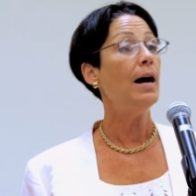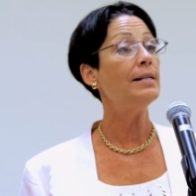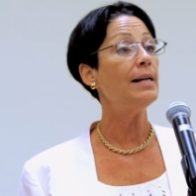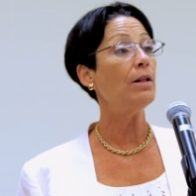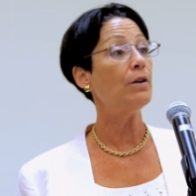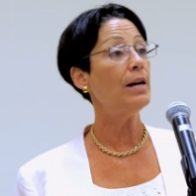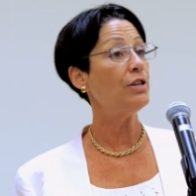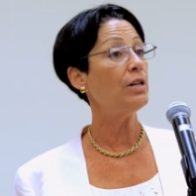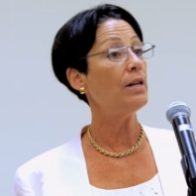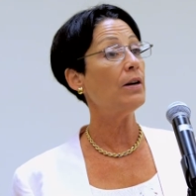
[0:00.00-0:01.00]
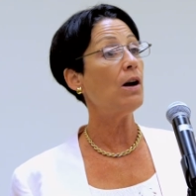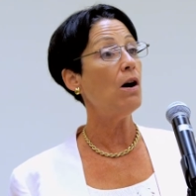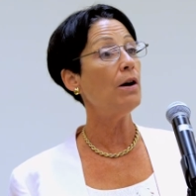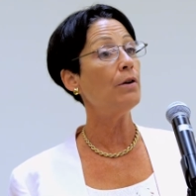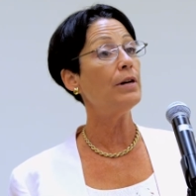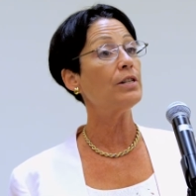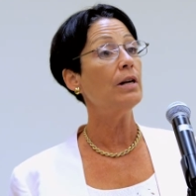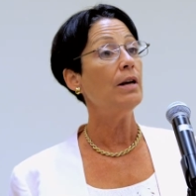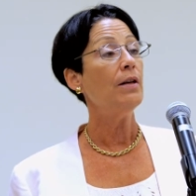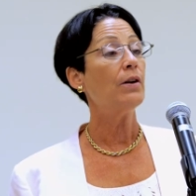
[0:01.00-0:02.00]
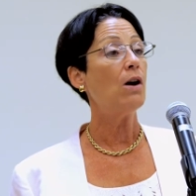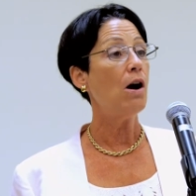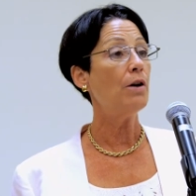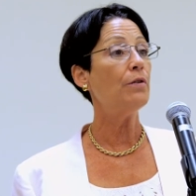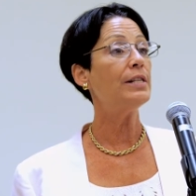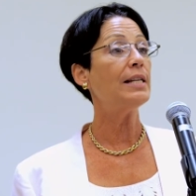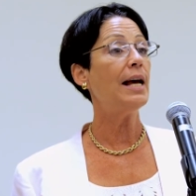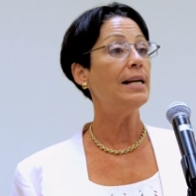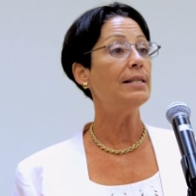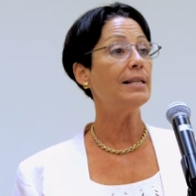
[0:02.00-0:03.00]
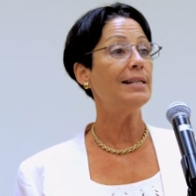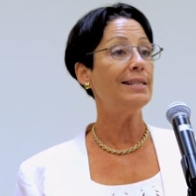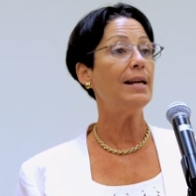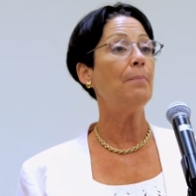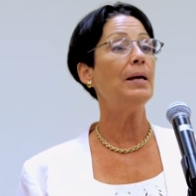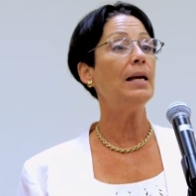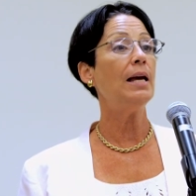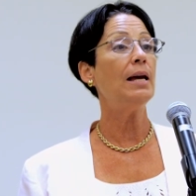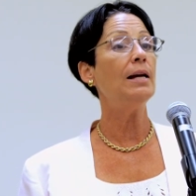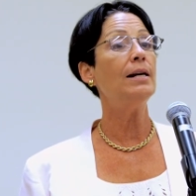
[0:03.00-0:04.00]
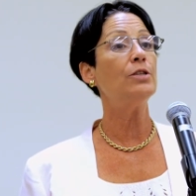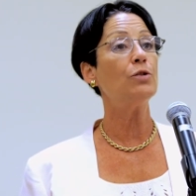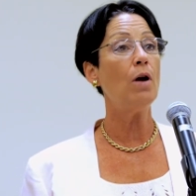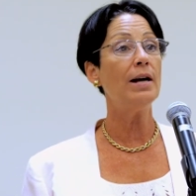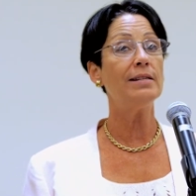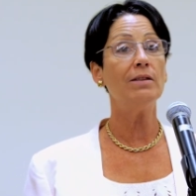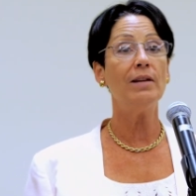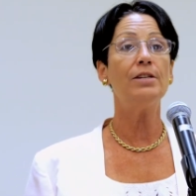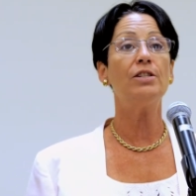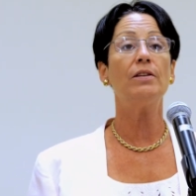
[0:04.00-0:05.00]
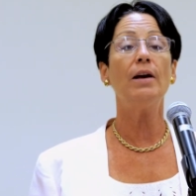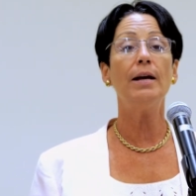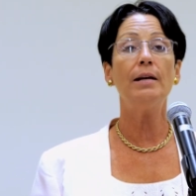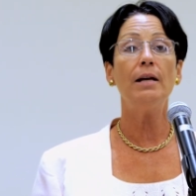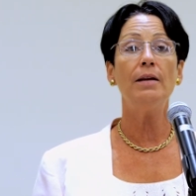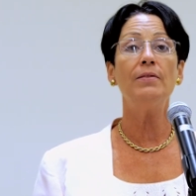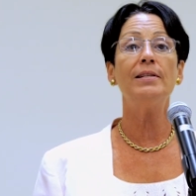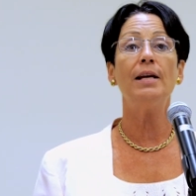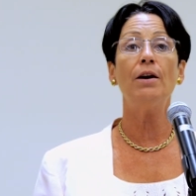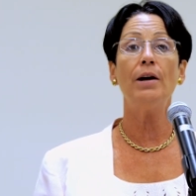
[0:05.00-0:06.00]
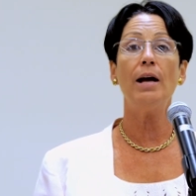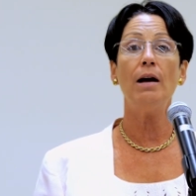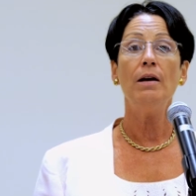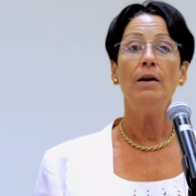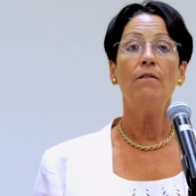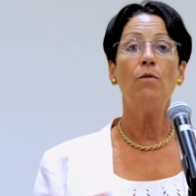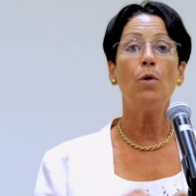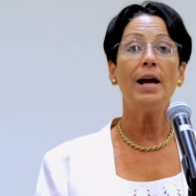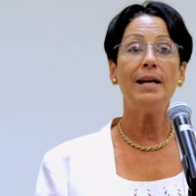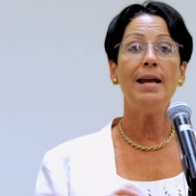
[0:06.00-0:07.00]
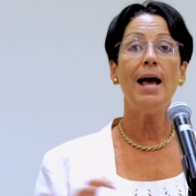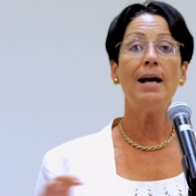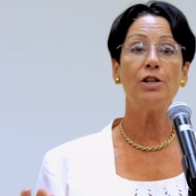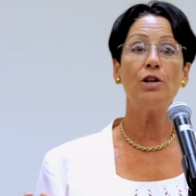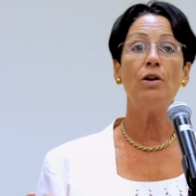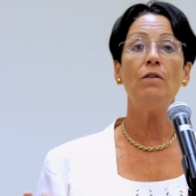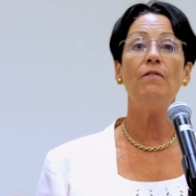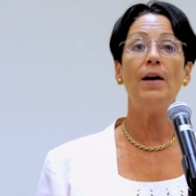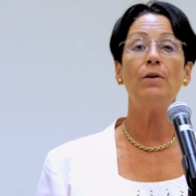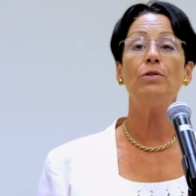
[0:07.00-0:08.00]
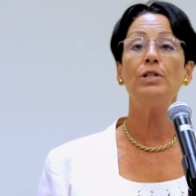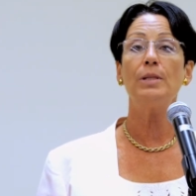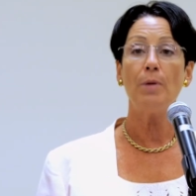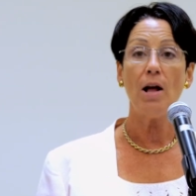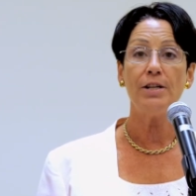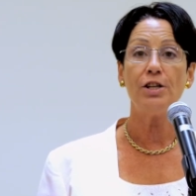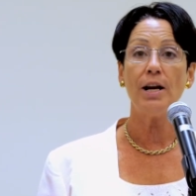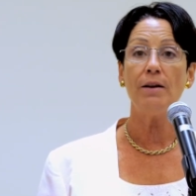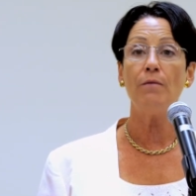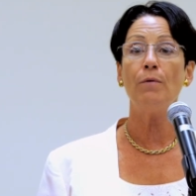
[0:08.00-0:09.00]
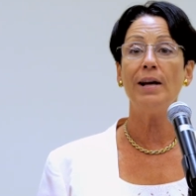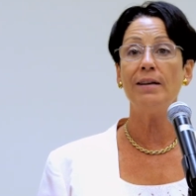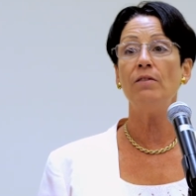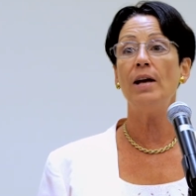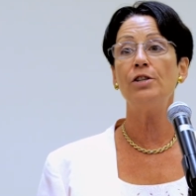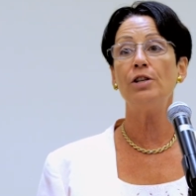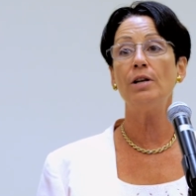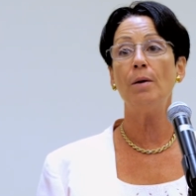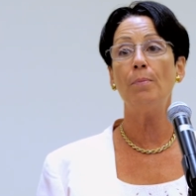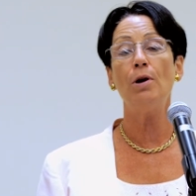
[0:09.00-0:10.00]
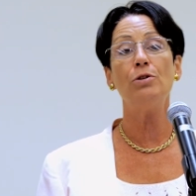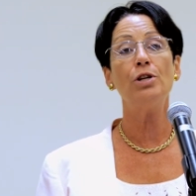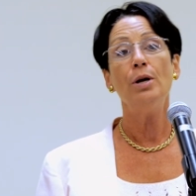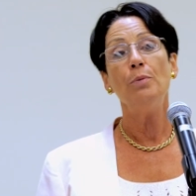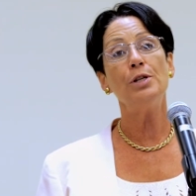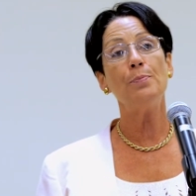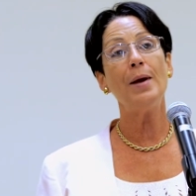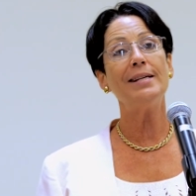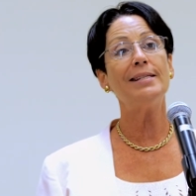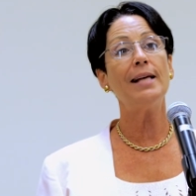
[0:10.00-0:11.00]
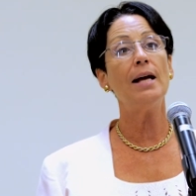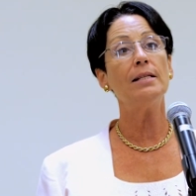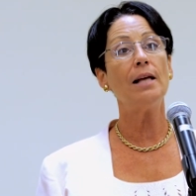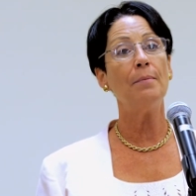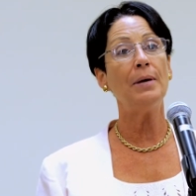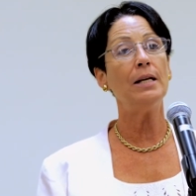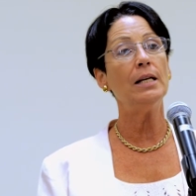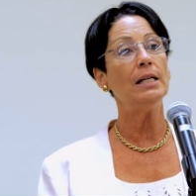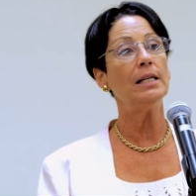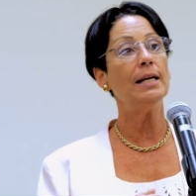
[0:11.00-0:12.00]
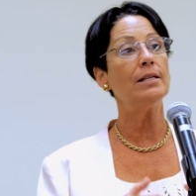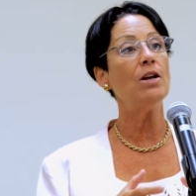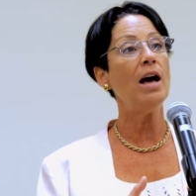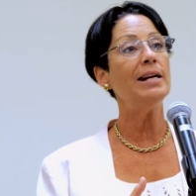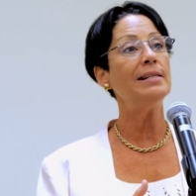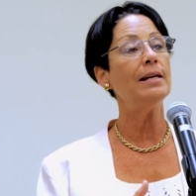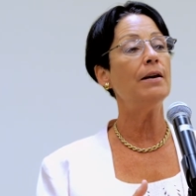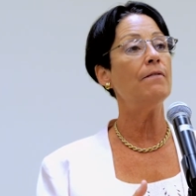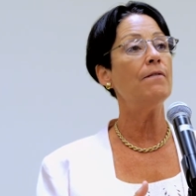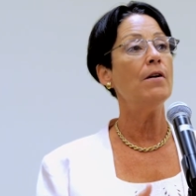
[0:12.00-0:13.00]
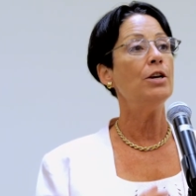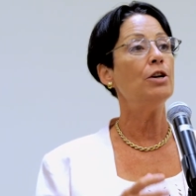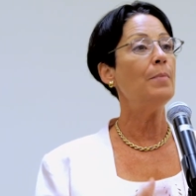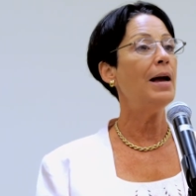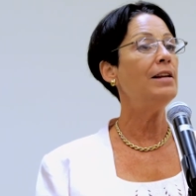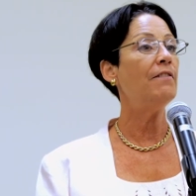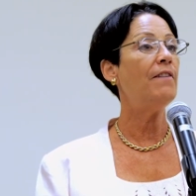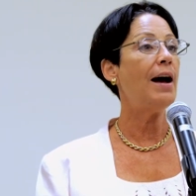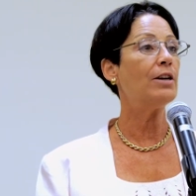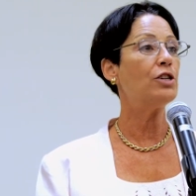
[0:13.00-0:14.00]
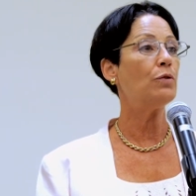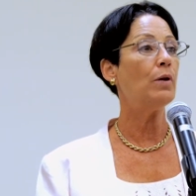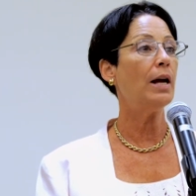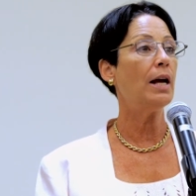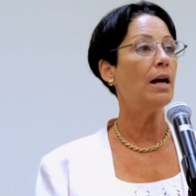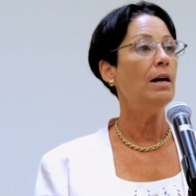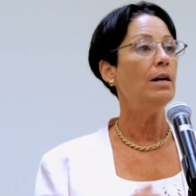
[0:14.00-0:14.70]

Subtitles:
delegation in the Congress is stepping in and trying to legislate in this area for a national federal supply chain regulation approach, which makes sense. I mean, it's not as if you're manufacturing,